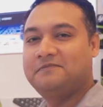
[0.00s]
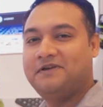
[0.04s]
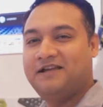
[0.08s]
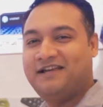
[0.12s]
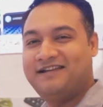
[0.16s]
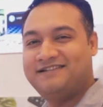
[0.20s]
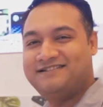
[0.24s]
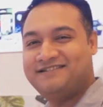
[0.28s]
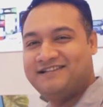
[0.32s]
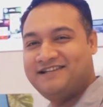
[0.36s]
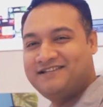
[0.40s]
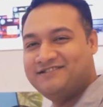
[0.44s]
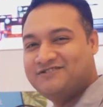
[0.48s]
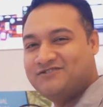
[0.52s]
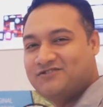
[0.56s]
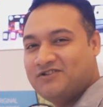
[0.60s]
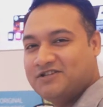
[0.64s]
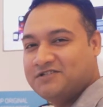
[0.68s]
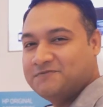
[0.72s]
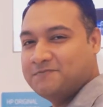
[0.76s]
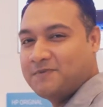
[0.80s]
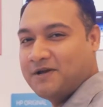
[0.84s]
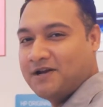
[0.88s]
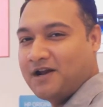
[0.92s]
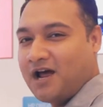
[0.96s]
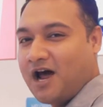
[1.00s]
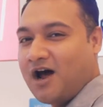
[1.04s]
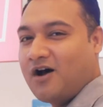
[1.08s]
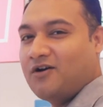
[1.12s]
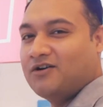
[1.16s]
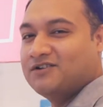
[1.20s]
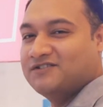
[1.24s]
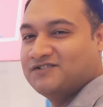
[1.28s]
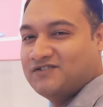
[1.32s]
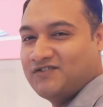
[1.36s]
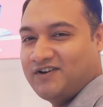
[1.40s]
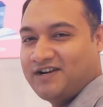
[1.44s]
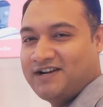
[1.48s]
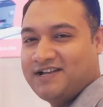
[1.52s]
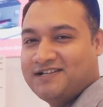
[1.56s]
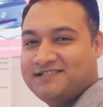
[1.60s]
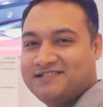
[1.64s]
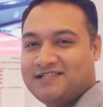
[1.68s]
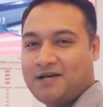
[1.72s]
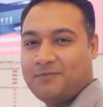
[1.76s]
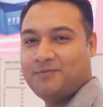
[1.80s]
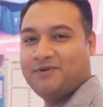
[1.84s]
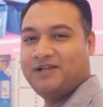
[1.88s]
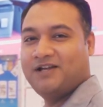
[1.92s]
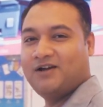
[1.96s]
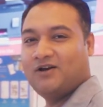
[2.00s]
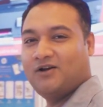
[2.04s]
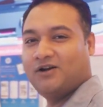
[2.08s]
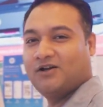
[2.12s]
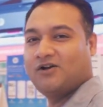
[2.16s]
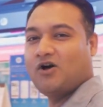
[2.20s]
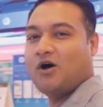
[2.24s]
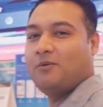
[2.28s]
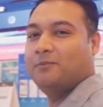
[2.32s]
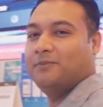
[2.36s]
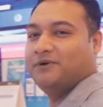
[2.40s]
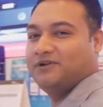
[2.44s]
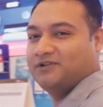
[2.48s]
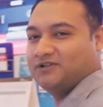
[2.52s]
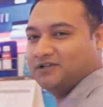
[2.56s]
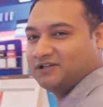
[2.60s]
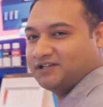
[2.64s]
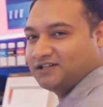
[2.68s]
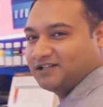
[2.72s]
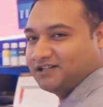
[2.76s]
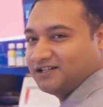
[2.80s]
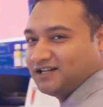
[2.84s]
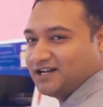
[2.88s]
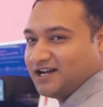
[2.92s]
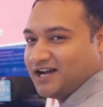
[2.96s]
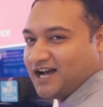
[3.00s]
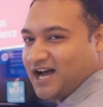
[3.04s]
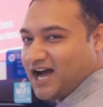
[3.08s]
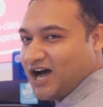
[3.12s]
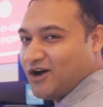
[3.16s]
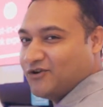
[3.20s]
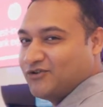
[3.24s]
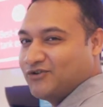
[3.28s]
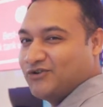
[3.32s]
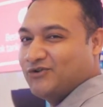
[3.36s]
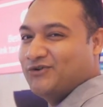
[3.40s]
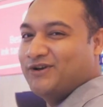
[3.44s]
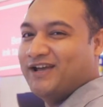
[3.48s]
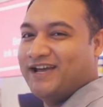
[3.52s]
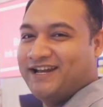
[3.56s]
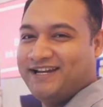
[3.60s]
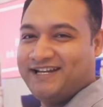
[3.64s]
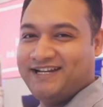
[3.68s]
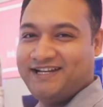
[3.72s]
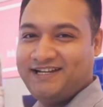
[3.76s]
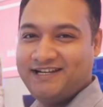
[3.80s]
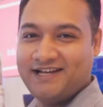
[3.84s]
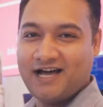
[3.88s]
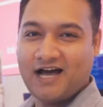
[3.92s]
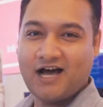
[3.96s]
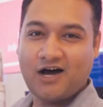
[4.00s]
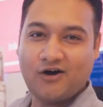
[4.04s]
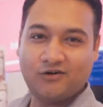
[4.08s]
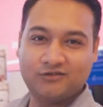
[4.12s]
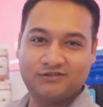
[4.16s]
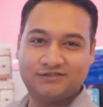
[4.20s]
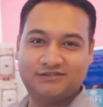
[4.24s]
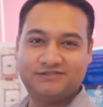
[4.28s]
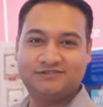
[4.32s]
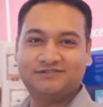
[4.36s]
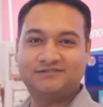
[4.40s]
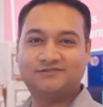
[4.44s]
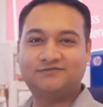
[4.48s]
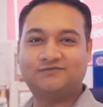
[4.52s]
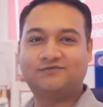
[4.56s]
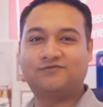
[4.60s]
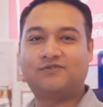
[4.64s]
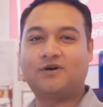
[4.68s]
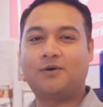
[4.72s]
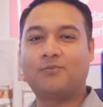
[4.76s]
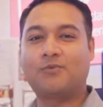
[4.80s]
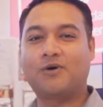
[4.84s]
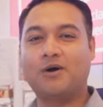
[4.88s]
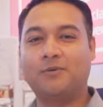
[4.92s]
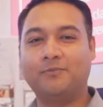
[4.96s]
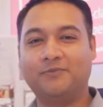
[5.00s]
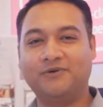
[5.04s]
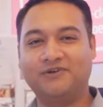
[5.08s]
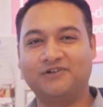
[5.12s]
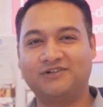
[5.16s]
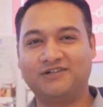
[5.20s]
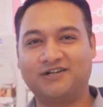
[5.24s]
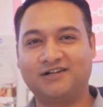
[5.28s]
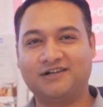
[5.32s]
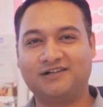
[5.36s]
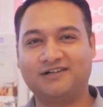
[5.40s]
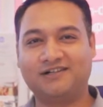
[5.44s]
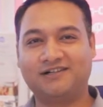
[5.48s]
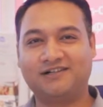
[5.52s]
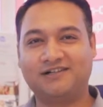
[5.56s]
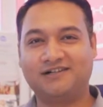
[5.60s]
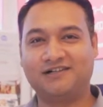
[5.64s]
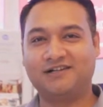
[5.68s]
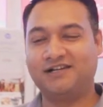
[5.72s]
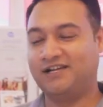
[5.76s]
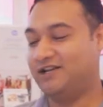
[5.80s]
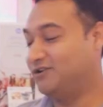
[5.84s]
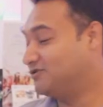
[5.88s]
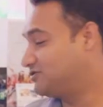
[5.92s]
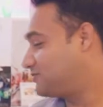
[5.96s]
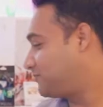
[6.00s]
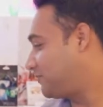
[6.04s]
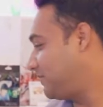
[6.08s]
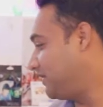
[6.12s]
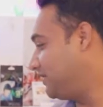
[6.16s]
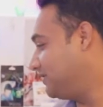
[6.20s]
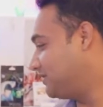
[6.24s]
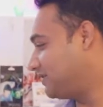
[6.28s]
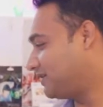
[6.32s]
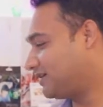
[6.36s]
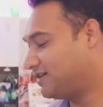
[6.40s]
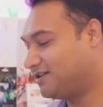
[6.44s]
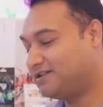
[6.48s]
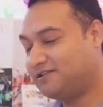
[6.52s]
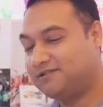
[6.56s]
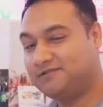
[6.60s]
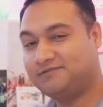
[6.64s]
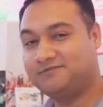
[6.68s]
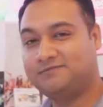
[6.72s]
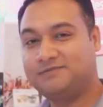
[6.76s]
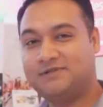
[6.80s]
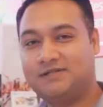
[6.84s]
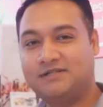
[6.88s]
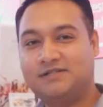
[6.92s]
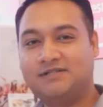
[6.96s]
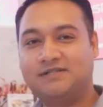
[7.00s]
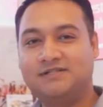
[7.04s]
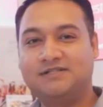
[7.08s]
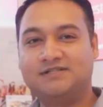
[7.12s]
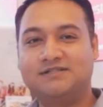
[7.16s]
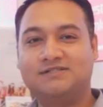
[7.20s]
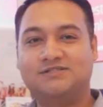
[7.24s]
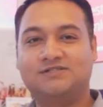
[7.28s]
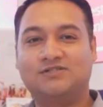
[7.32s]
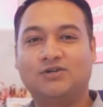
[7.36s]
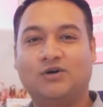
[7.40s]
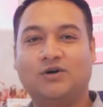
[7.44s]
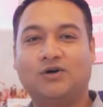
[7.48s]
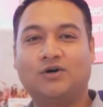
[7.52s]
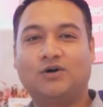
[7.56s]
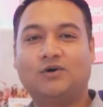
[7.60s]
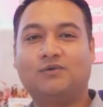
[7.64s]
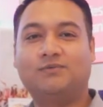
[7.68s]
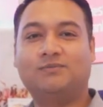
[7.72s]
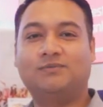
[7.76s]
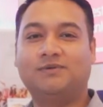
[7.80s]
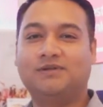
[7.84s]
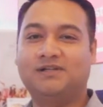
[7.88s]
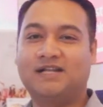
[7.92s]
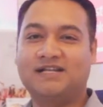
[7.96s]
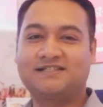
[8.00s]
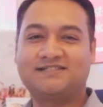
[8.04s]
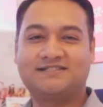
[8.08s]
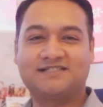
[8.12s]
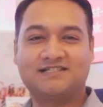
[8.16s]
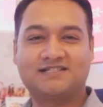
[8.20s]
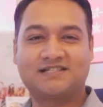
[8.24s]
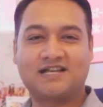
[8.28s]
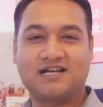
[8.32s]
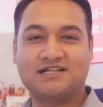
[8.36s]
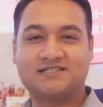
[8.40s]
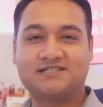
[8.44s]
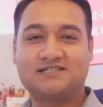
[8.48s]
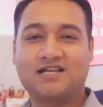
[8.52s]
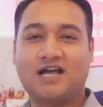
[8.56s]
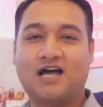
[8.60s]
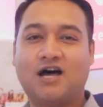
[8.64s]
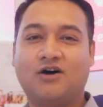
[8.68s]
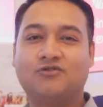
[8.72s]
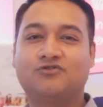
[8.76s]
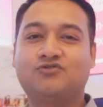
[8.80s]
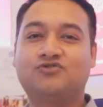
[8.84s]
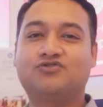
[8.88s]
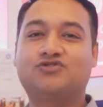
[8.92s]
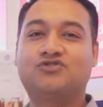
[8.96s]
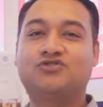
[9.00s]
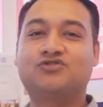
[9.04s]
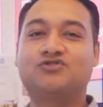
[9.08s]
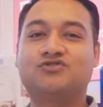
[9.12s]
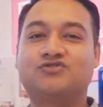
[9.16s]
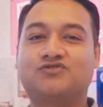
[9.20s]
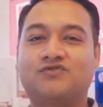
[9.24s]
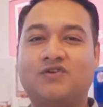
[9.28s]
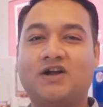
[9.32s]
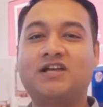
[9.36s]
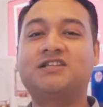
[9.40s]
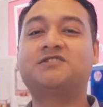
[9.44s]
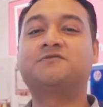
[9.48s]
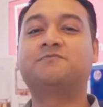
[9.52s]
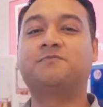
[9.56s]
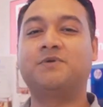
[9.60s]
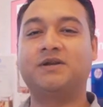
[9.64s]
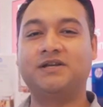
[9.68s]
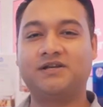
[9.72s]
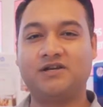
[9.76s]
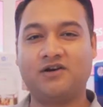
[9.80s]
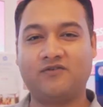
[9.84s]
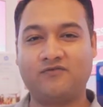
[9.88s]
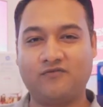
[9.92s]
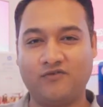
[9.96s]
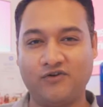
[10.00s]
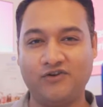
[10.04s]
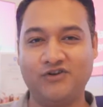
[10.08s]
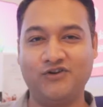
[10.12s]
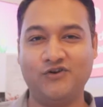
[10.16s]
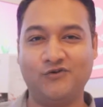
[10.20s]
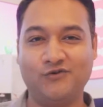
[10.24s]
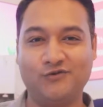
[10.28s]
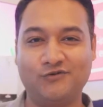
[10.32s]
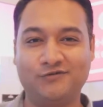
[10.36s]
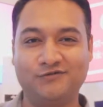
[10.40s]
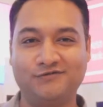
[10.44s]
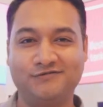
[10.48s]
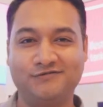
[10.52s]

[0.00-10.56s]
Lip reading: It's easy to spend hours creating something on a computer. How do you get it out from computer? Use printer. So let's discuss how to choose right printer for you.